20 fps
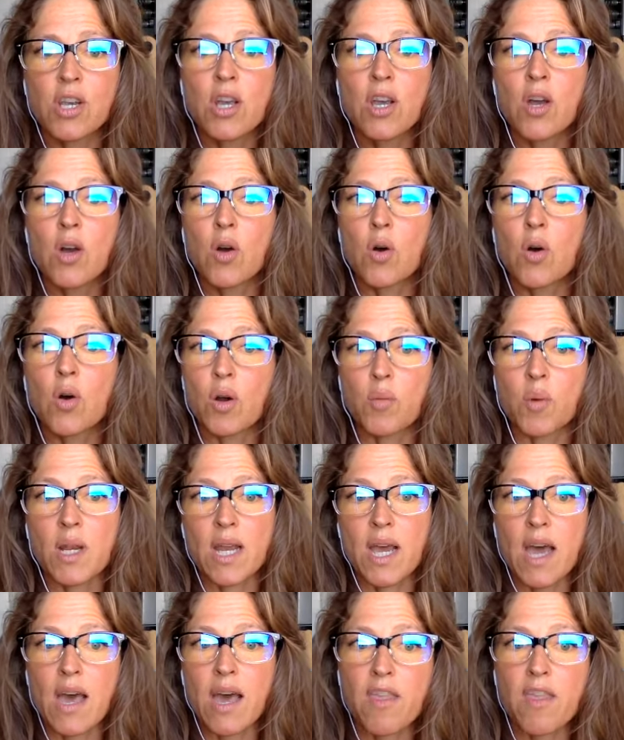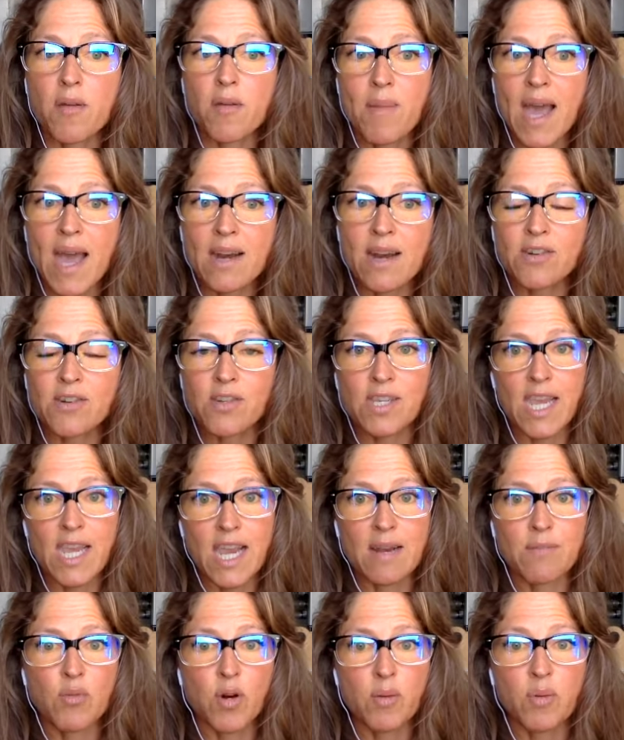or when other matters
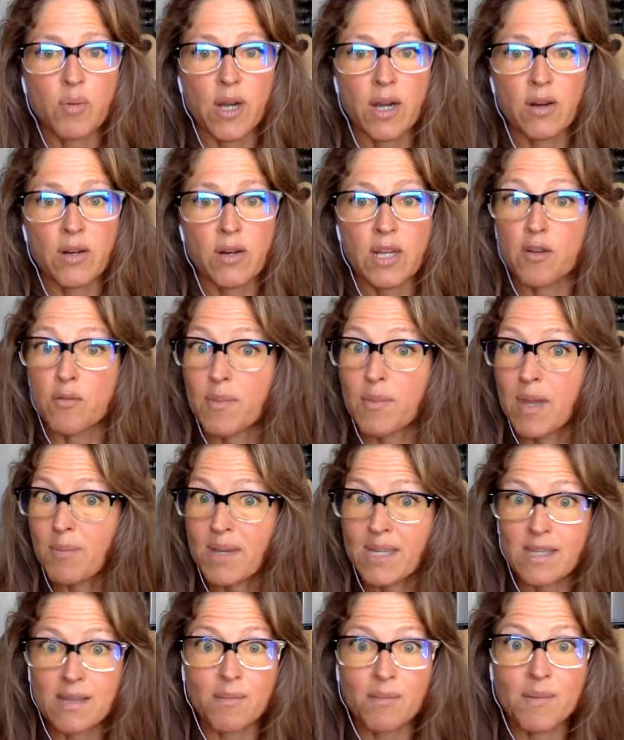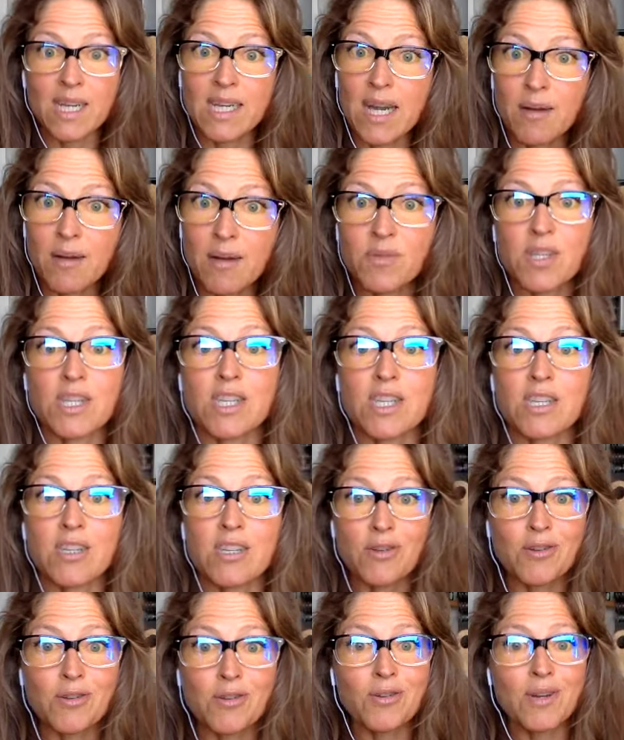gain more priority, or maybe somebody comes to
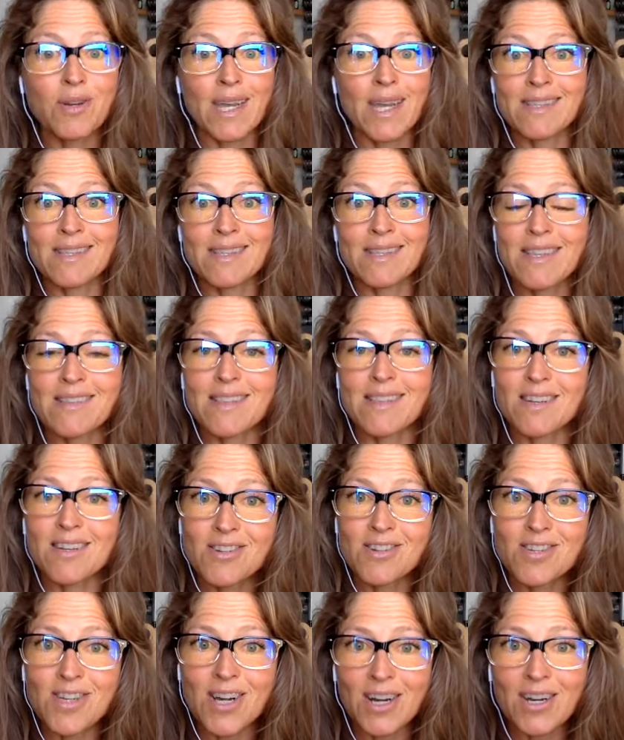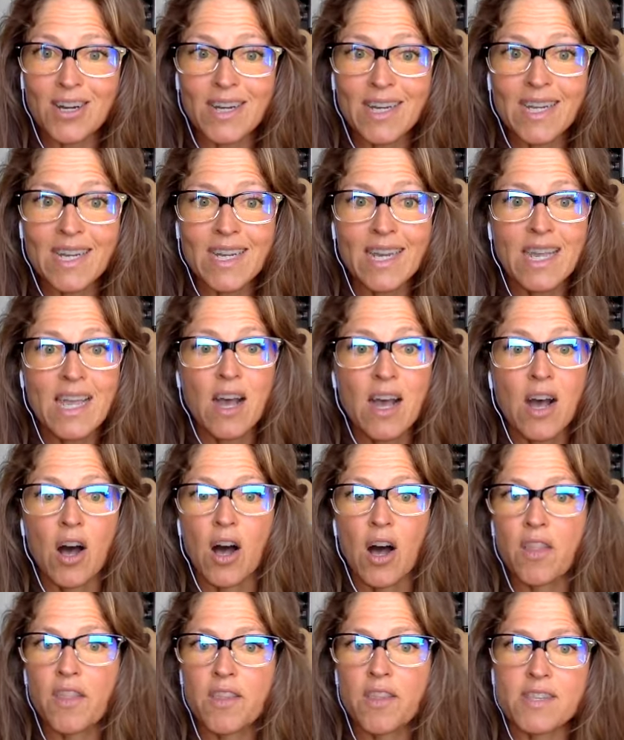you and says they're sorry,
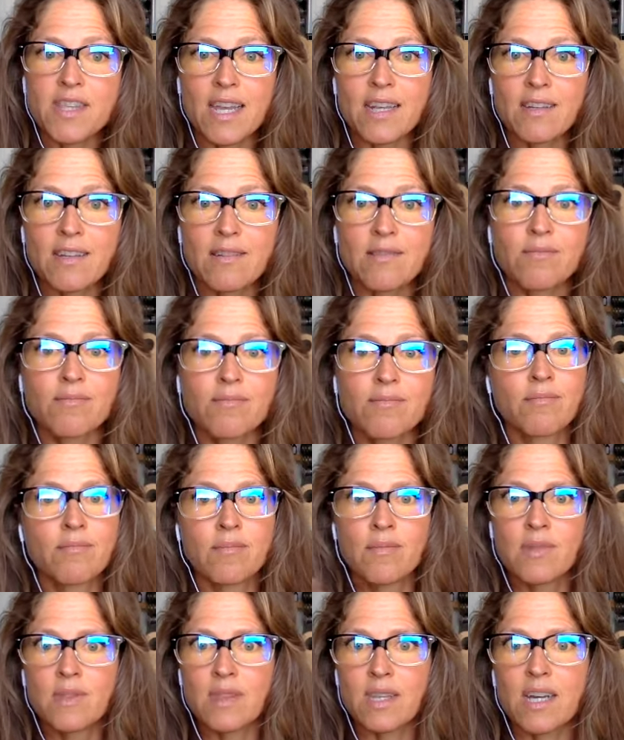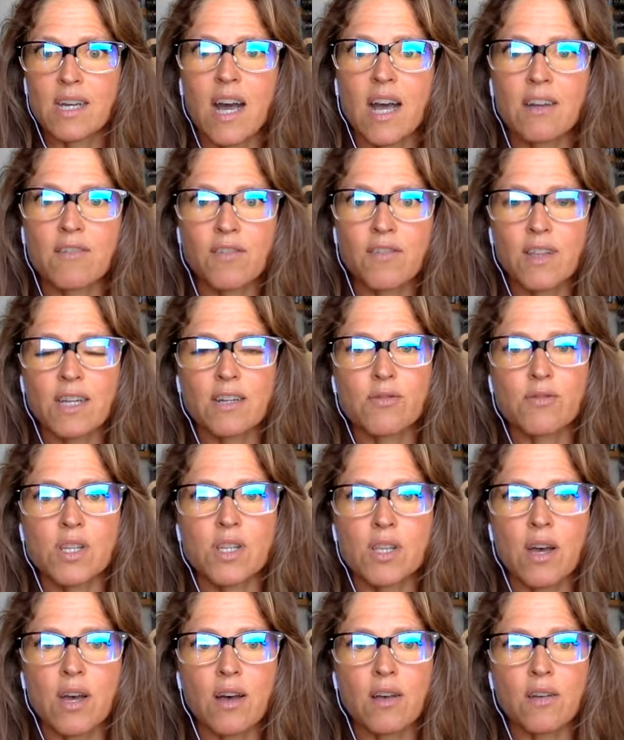all of a sudden the conflict
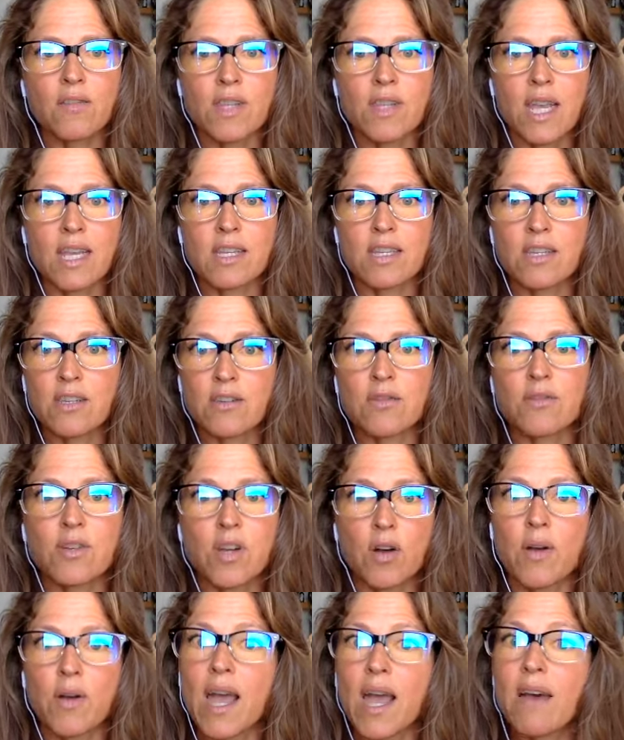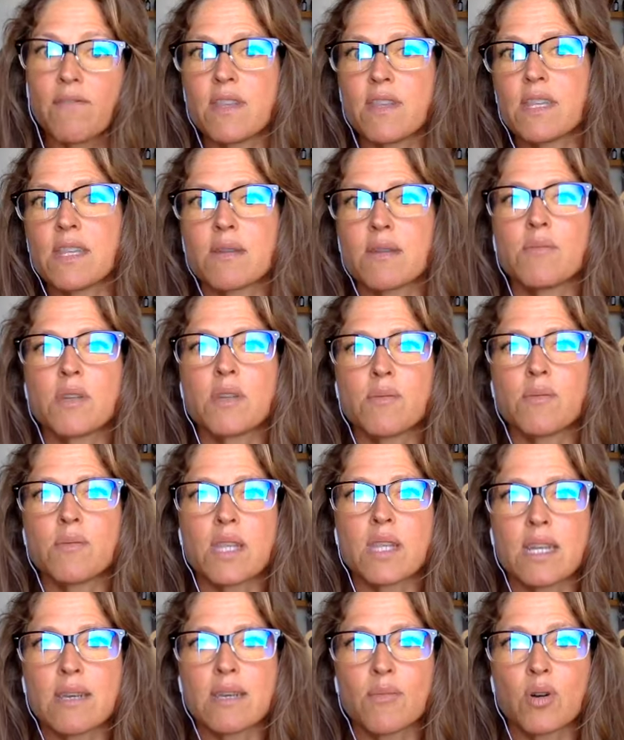resolves and you don't have the symptoms
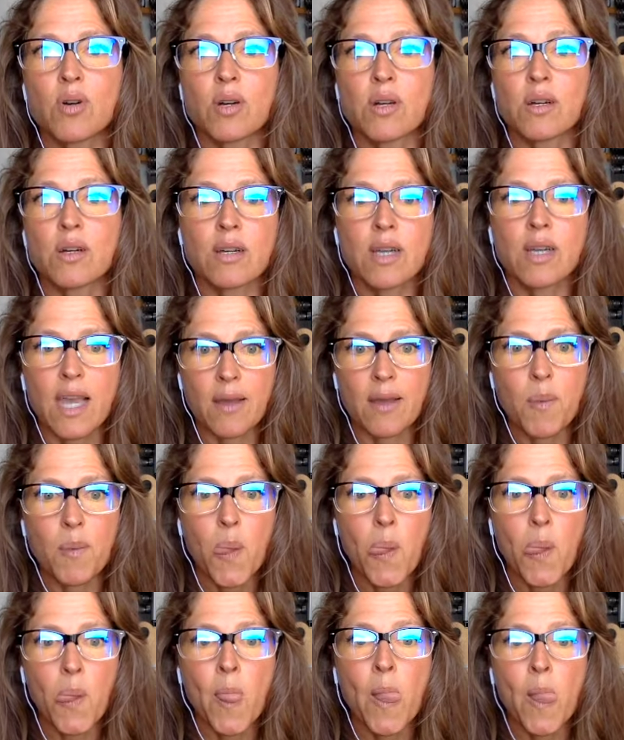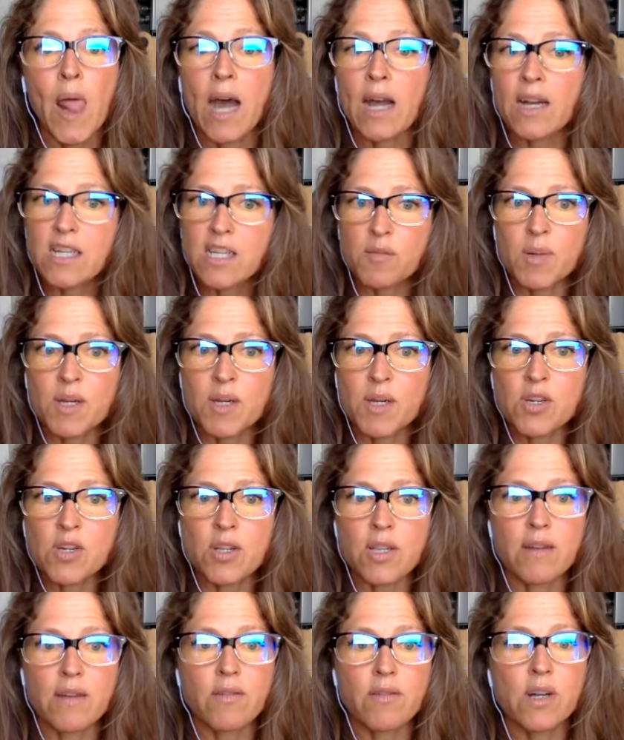anymore. Okay? On a
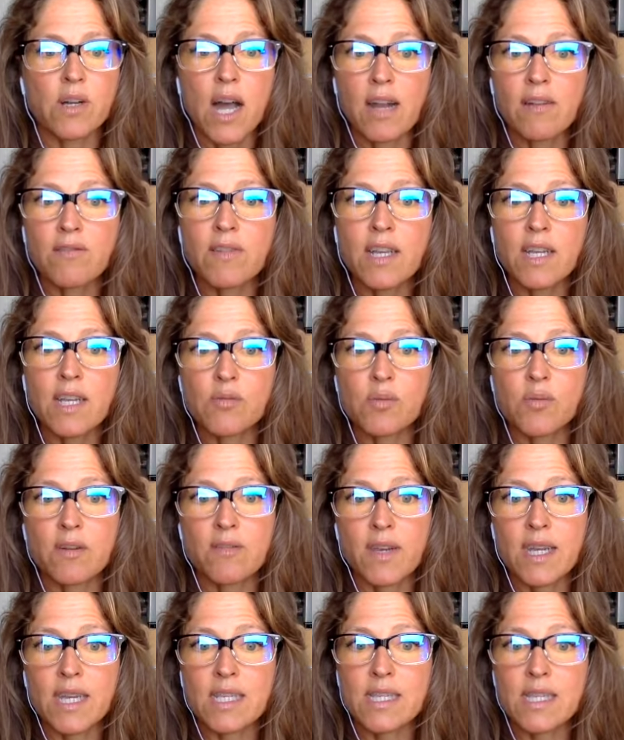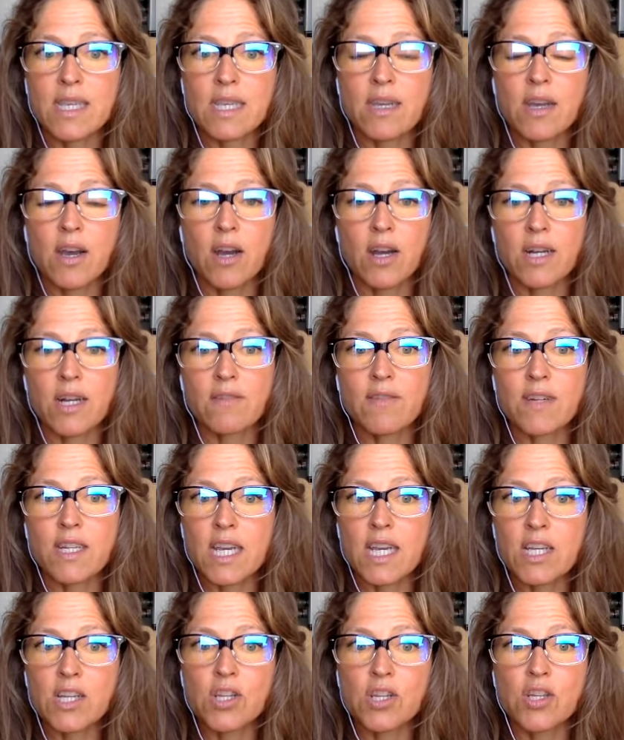spiritual level, conflicts we're facing are an
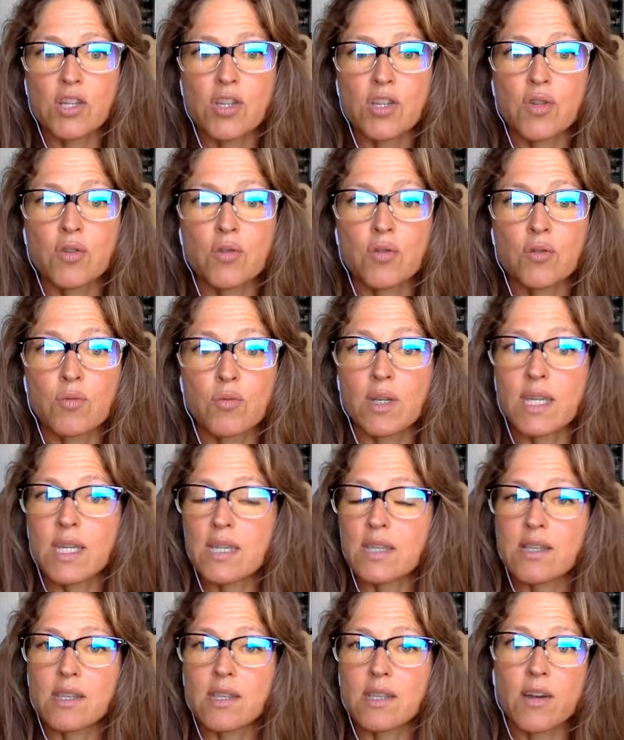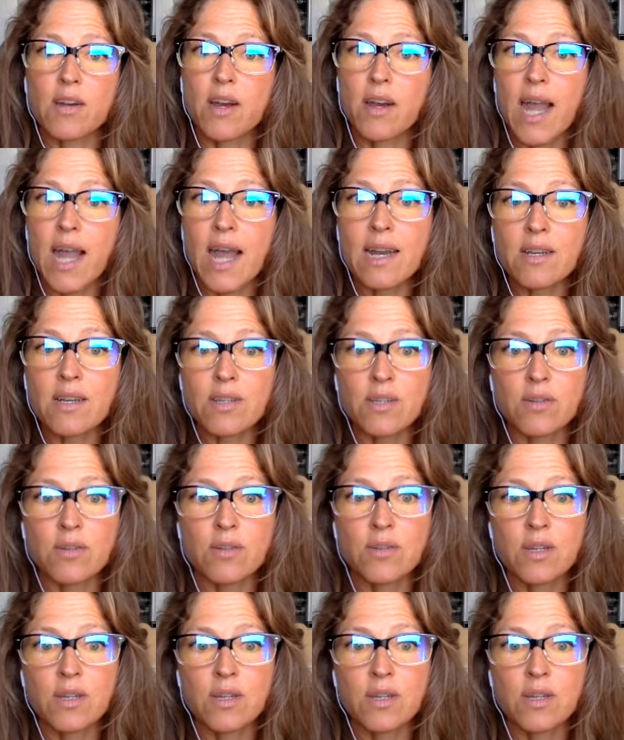invitation to reconsider our attitude.